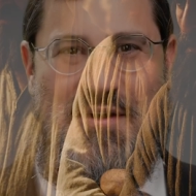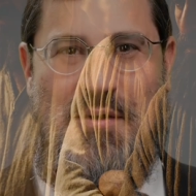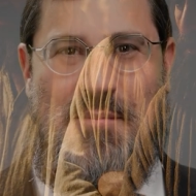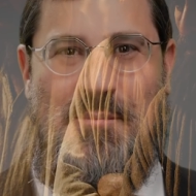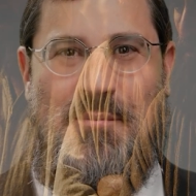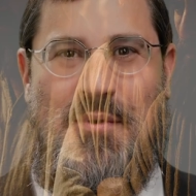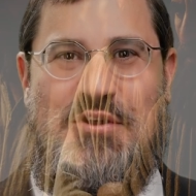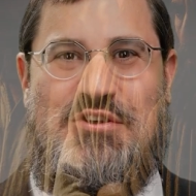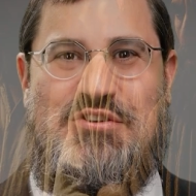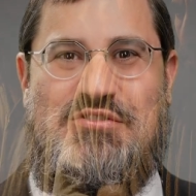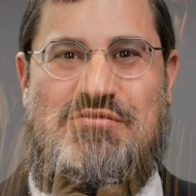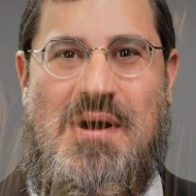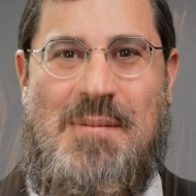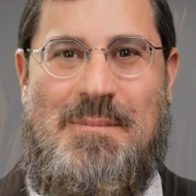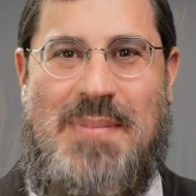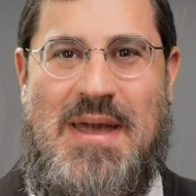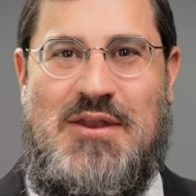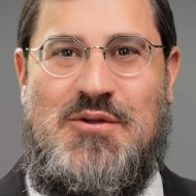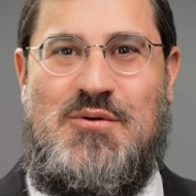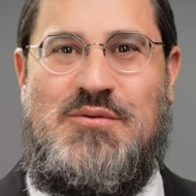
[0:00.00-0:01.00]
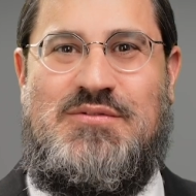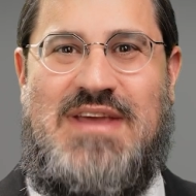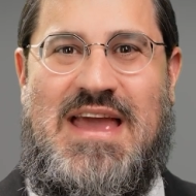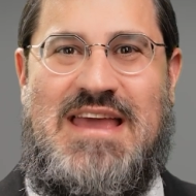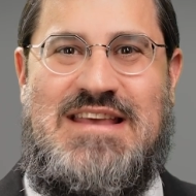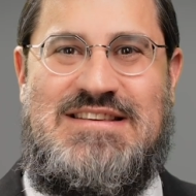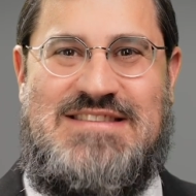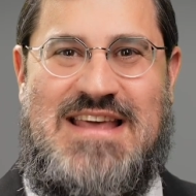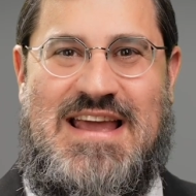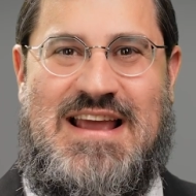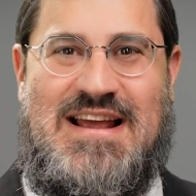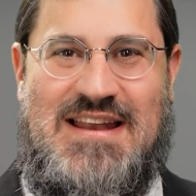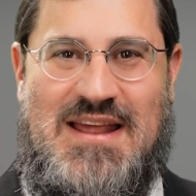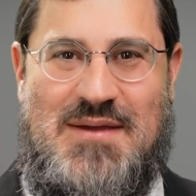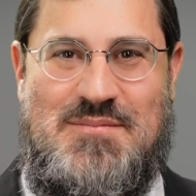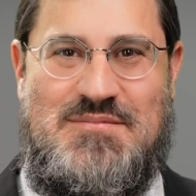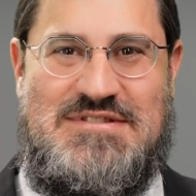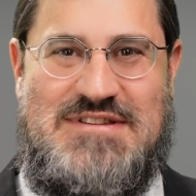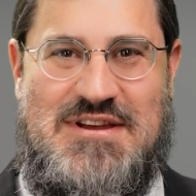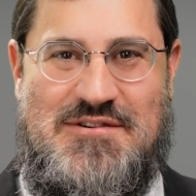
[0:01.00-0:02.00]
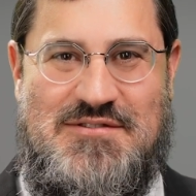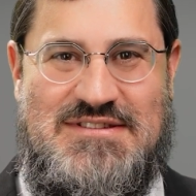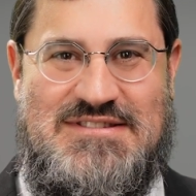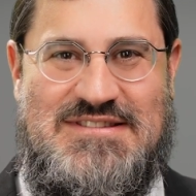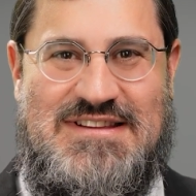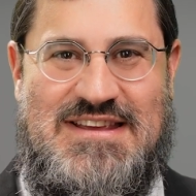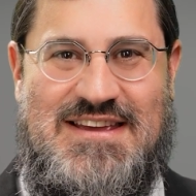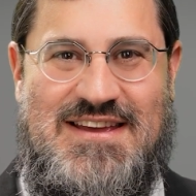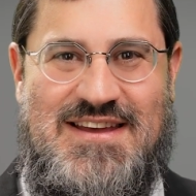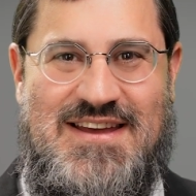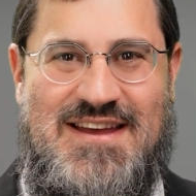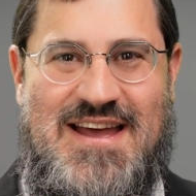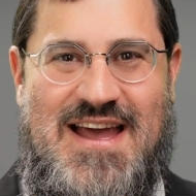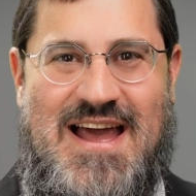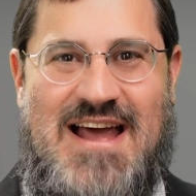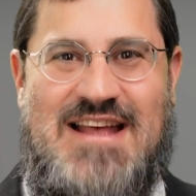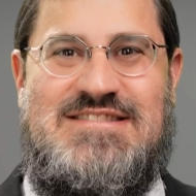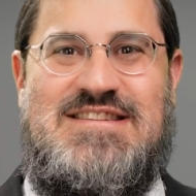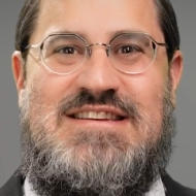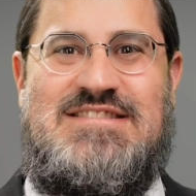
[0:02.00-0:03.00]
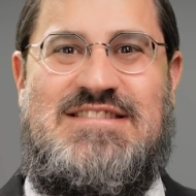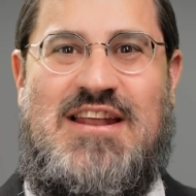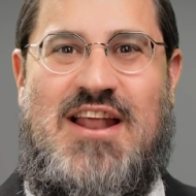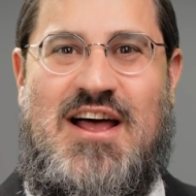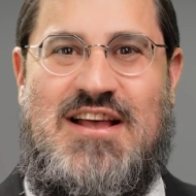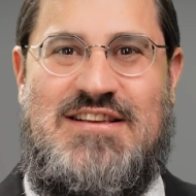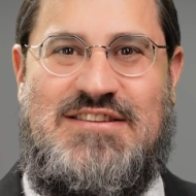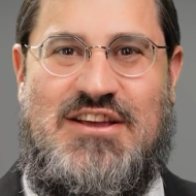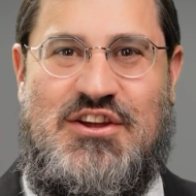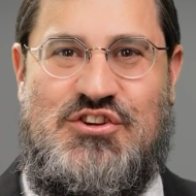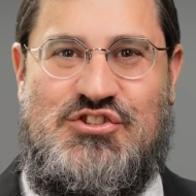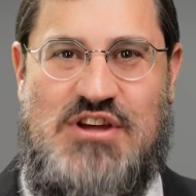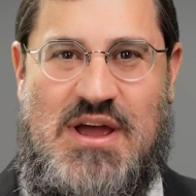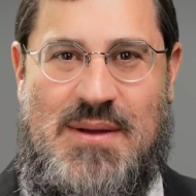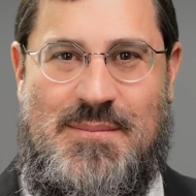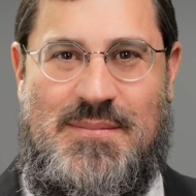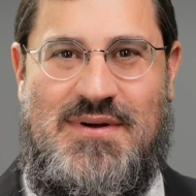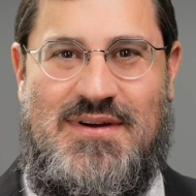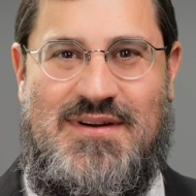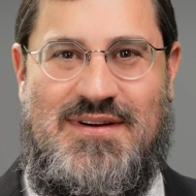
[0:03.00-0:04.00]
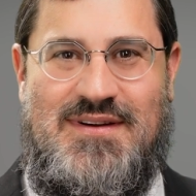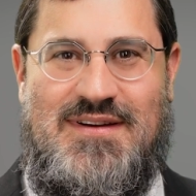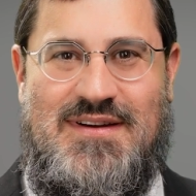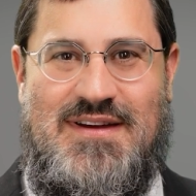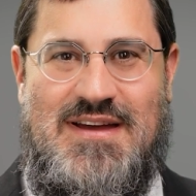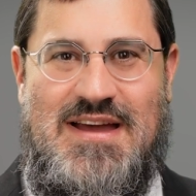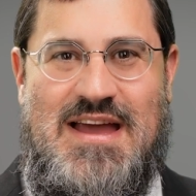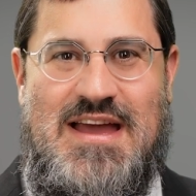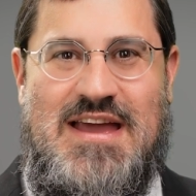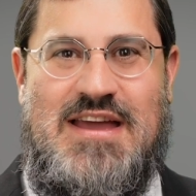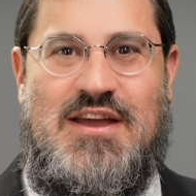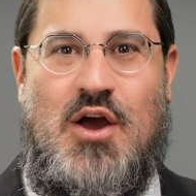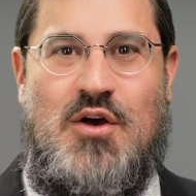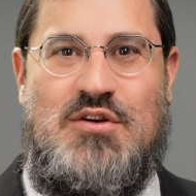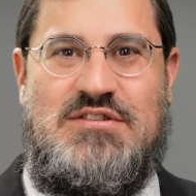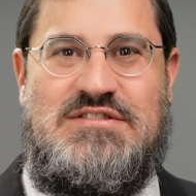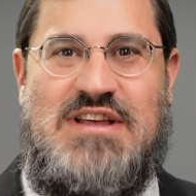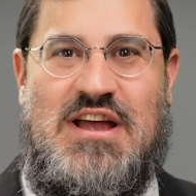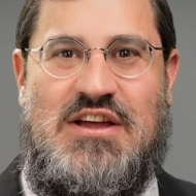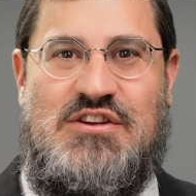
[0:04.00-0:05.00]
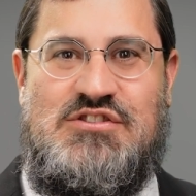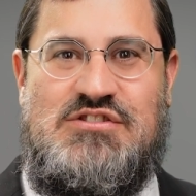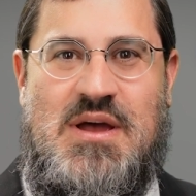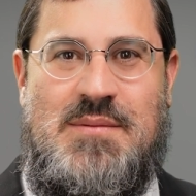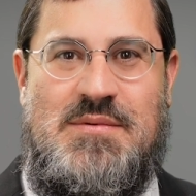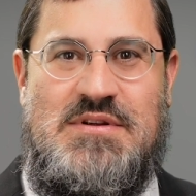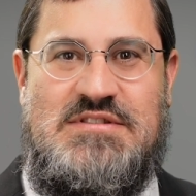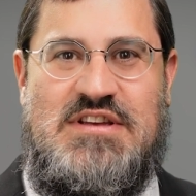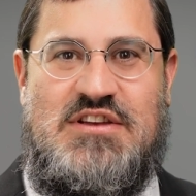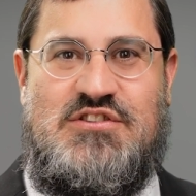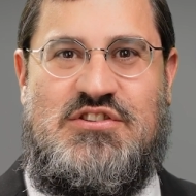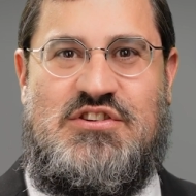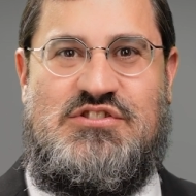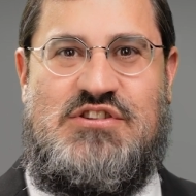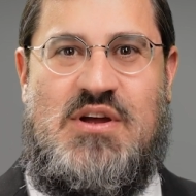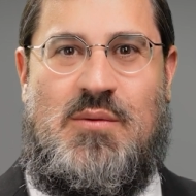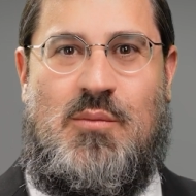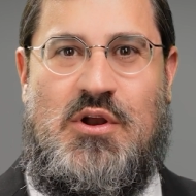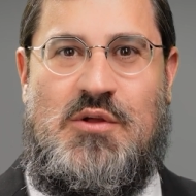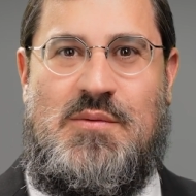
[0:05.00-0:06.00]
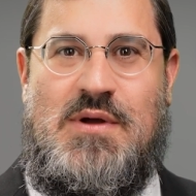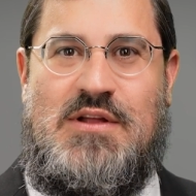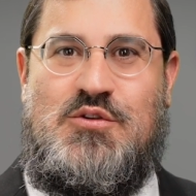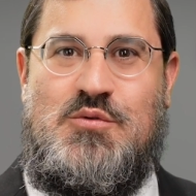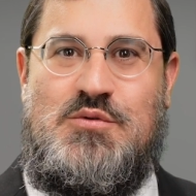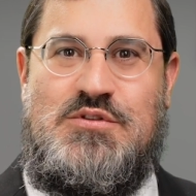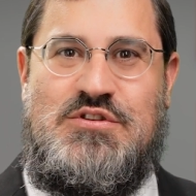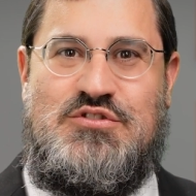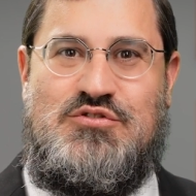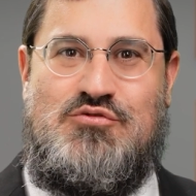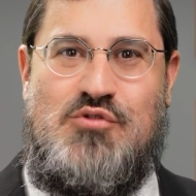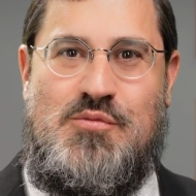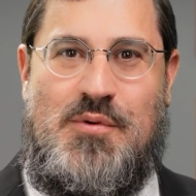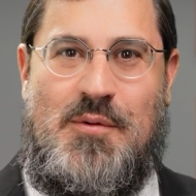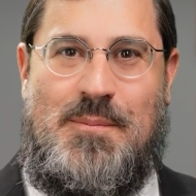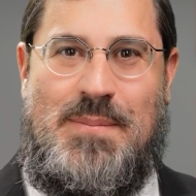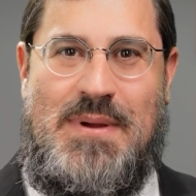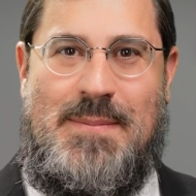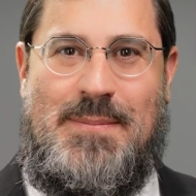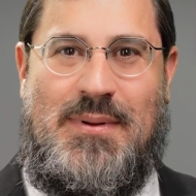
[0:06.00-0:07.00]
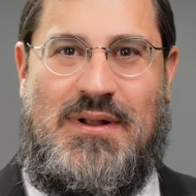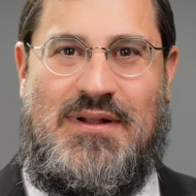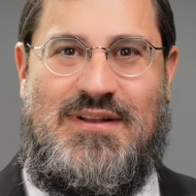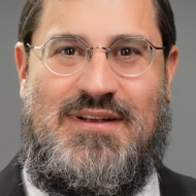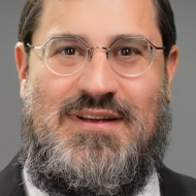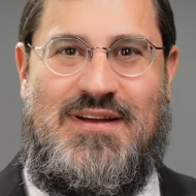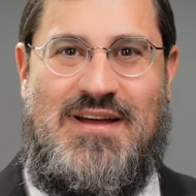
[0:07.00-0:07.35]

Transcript: Moshe Rabbeinu takes their claim seriously and says, I'll ask Hashem. He goes to Hashem and he says, Hashem, what do I do with this group of people?